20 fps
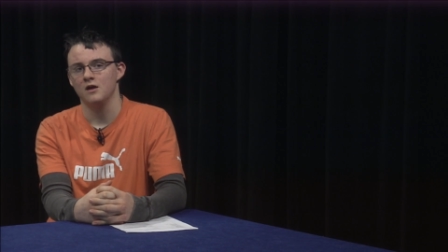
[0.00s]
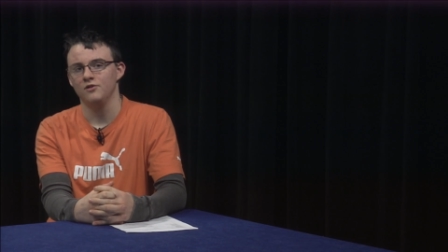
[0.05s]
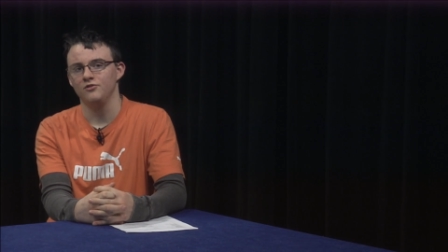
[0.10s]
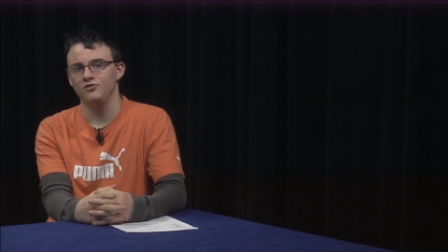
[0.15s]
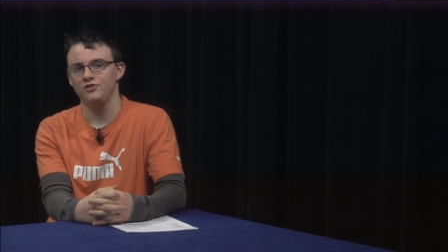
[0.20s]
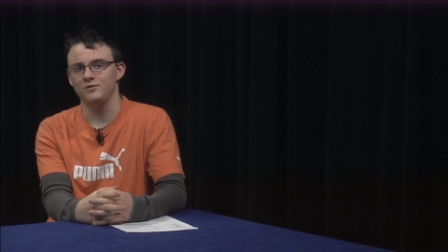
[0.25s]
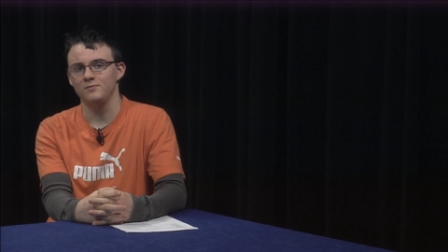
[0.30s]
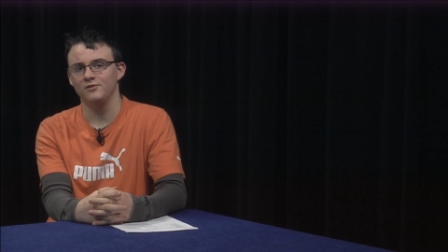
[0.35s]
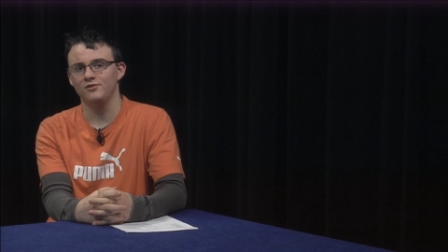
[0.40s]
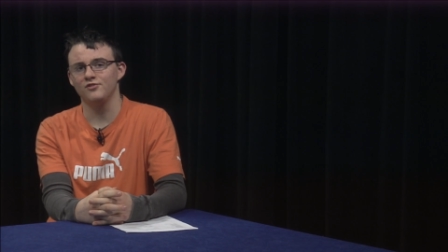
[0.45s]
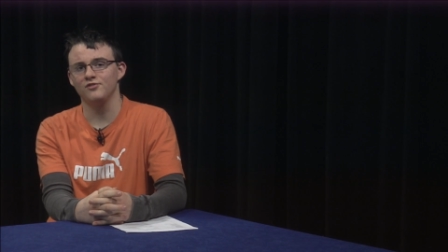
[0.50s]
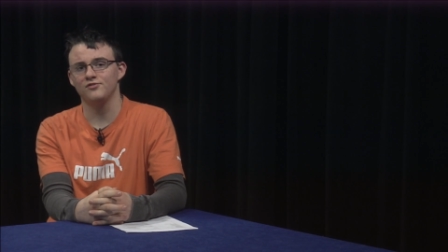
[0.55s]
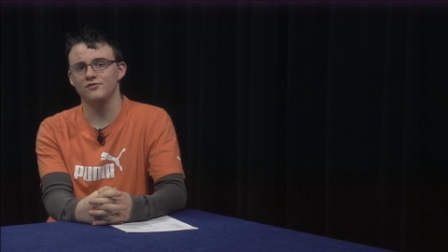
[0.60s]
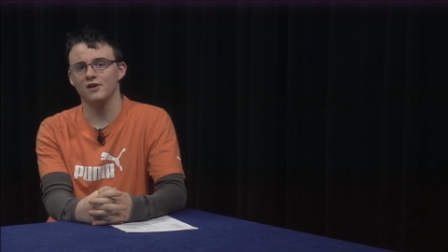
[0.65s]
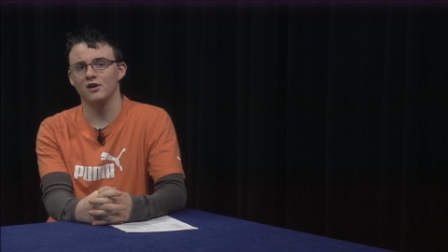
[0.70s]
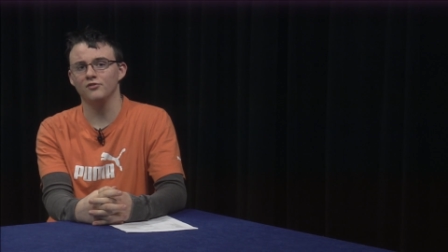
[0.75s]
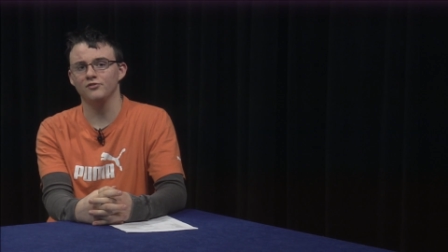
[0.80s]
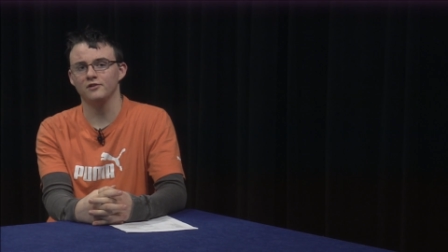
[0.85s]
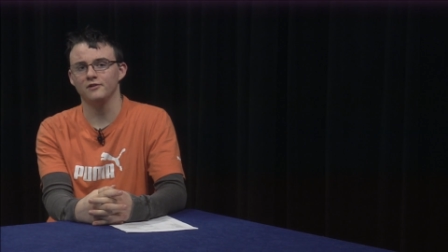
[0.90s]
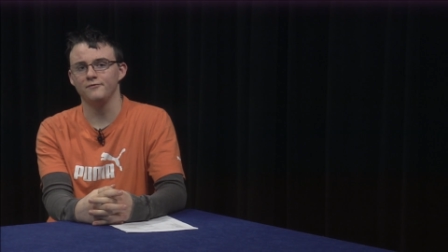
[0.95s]
See Mrs.
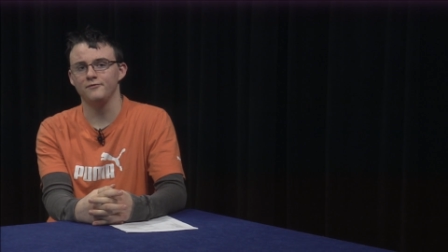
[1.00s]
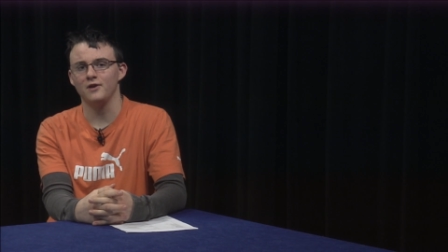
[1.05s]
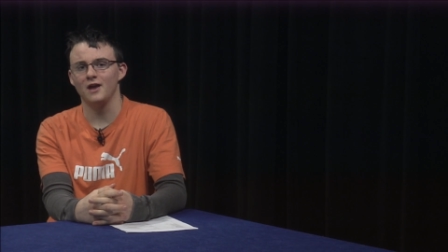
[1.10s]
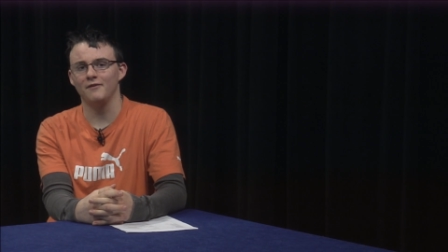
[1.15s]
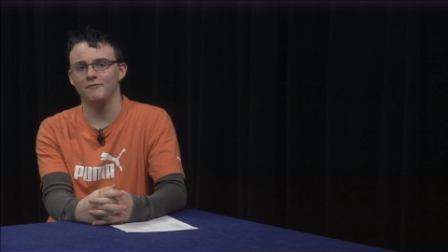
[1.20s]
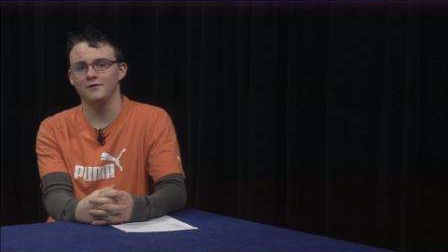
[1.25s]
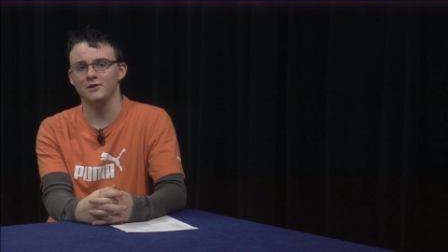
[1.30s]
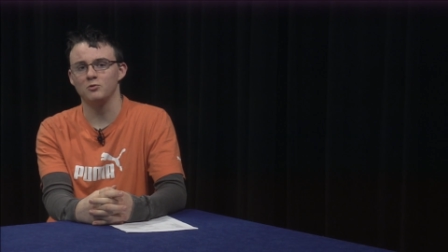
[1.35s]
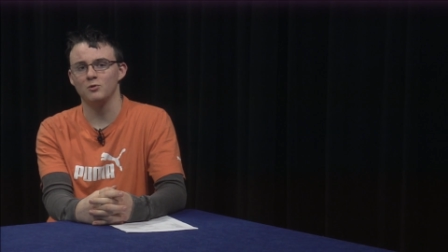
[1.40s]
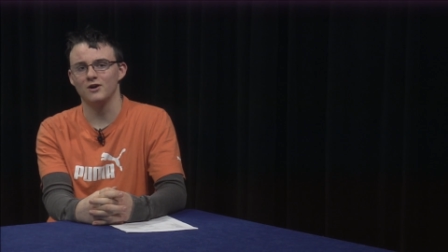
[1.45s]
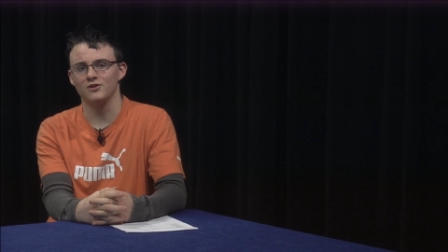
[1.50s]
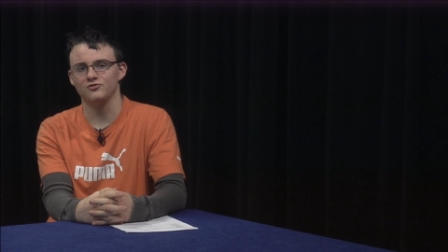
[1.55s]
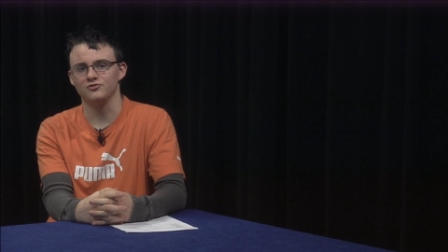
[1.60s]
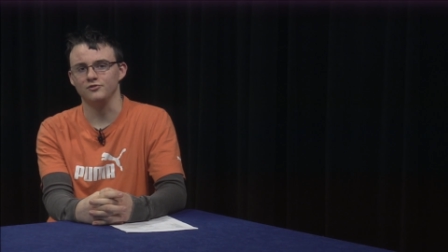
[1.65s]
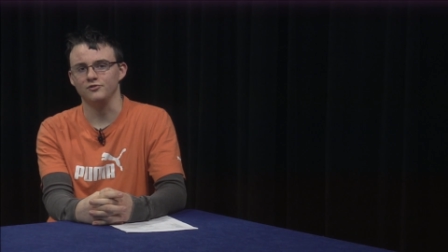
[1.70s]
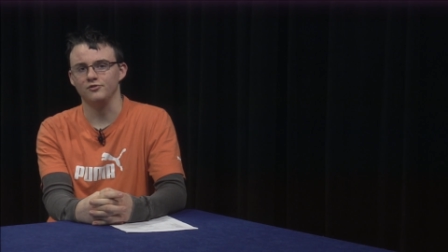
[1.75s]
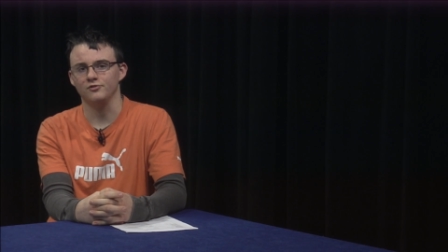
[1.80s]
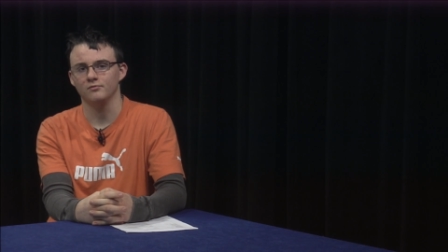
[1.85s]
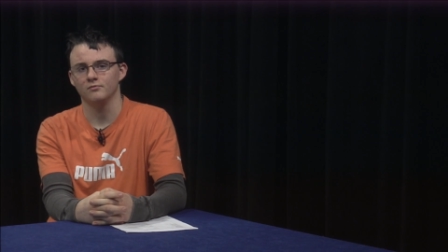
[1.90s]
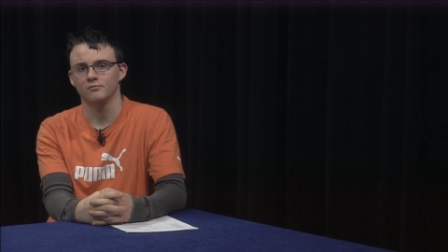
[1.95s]
Nelson if you have any
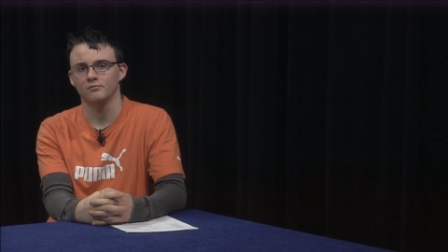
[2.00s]
questions.